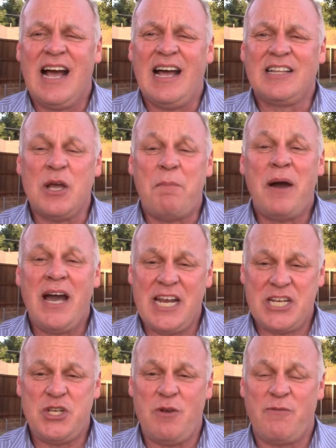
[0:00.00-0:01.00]
to
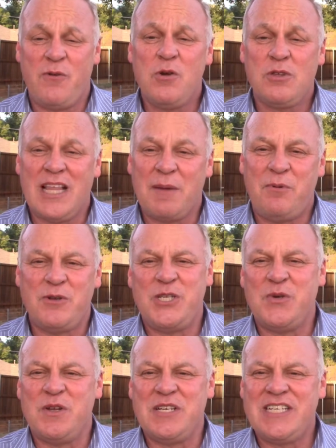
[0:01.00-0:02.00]
punish you further, like put
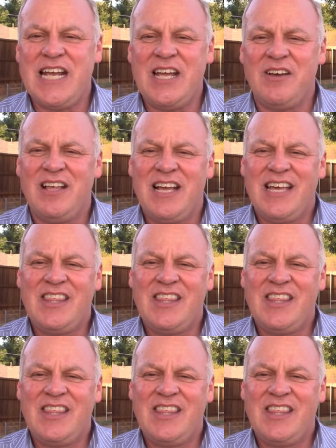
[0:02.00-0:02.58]
you in jail.